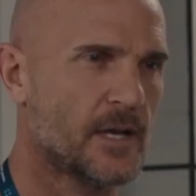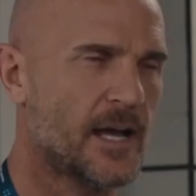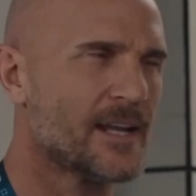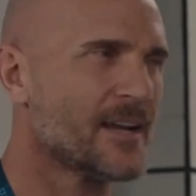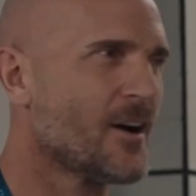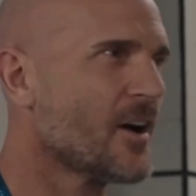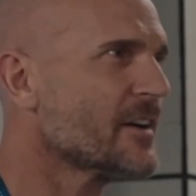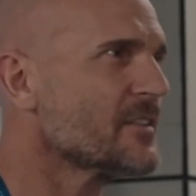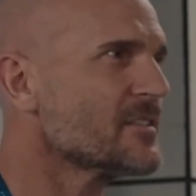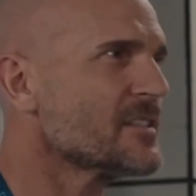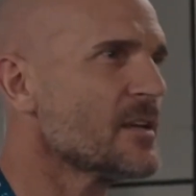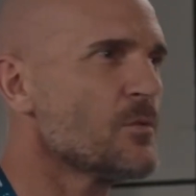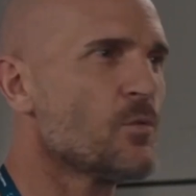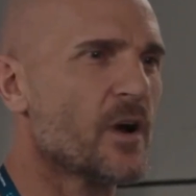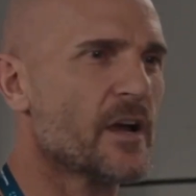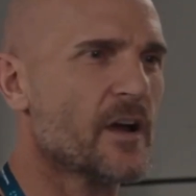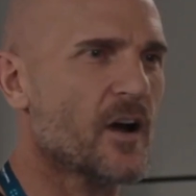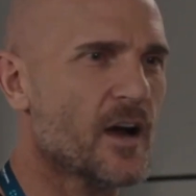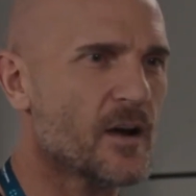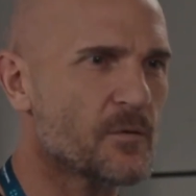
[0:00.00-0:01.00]
Hey, I don't see
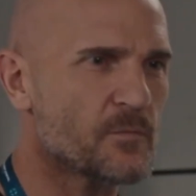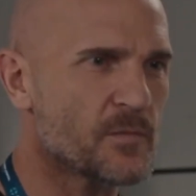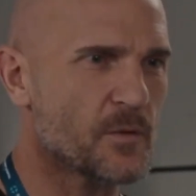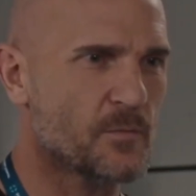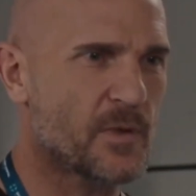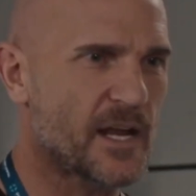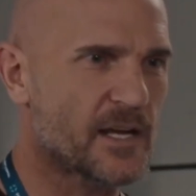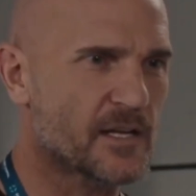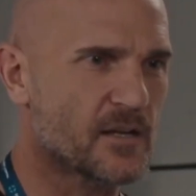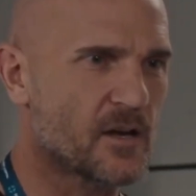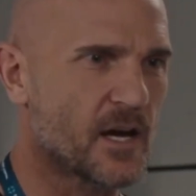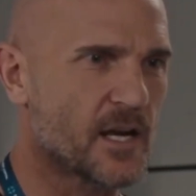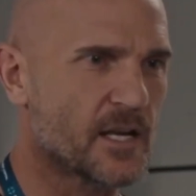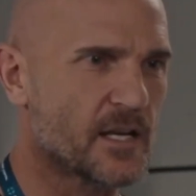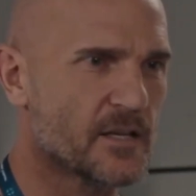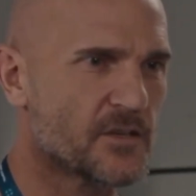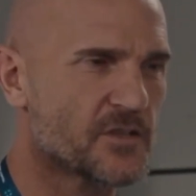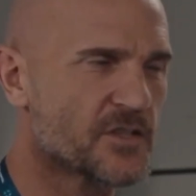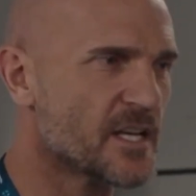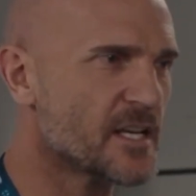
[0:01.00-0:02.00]
why I'm the bad
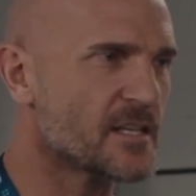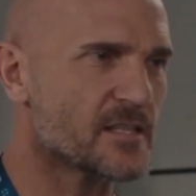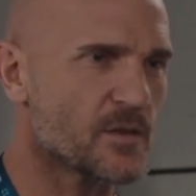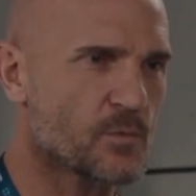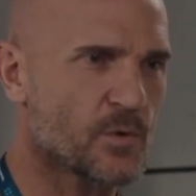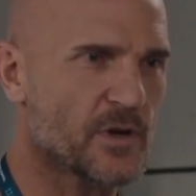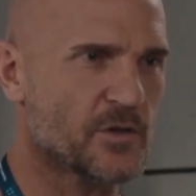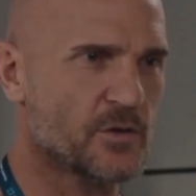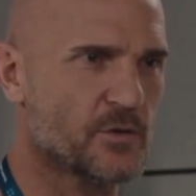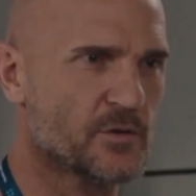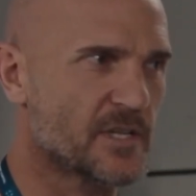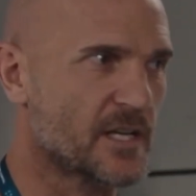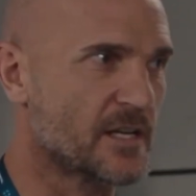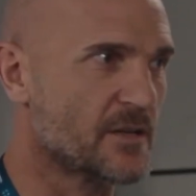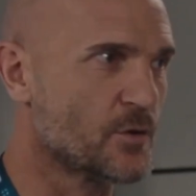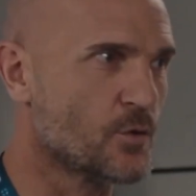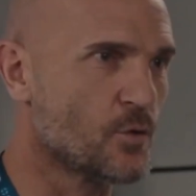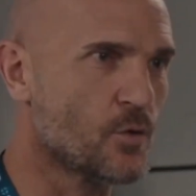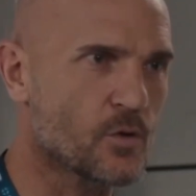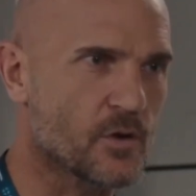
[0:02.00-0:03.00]
guy. She's the one
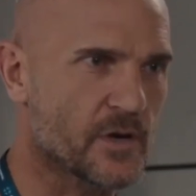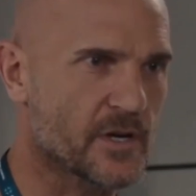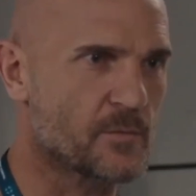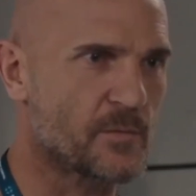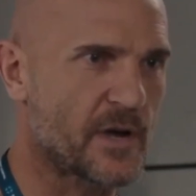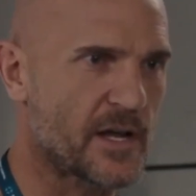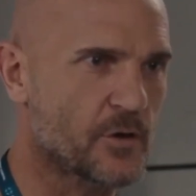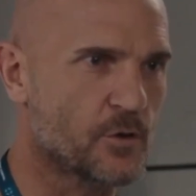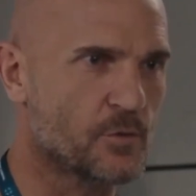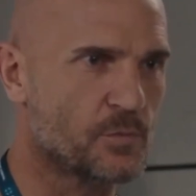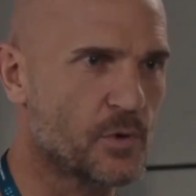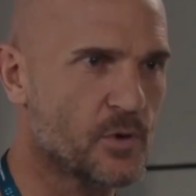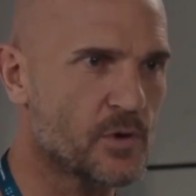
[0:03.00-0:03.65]
using Nora to make her